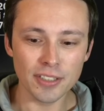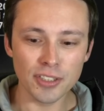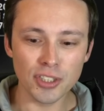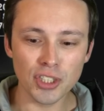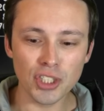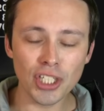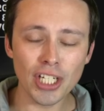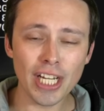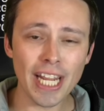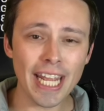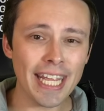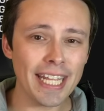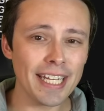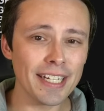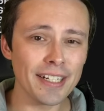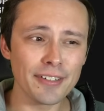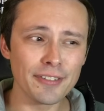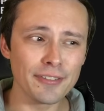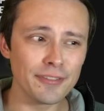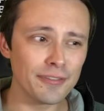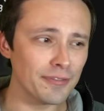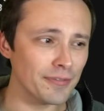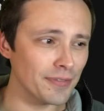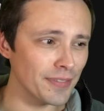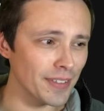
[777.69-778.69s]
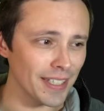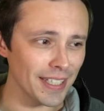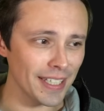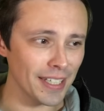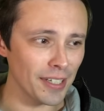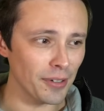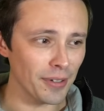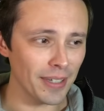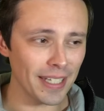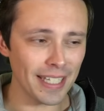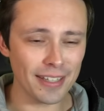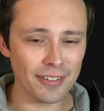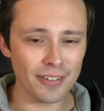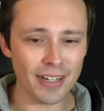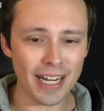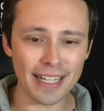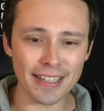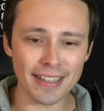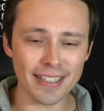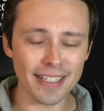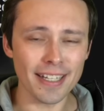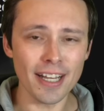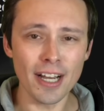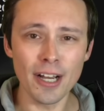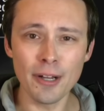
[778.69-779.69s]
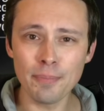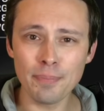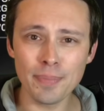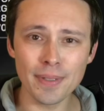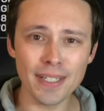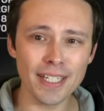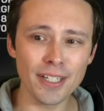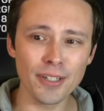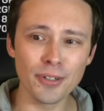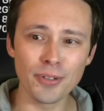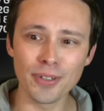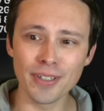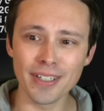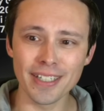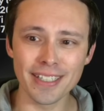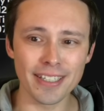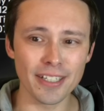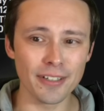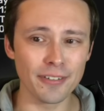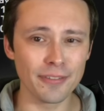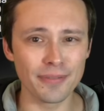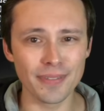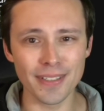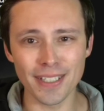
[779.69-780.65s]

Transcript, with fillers: chain of, you know, either at the company or in their,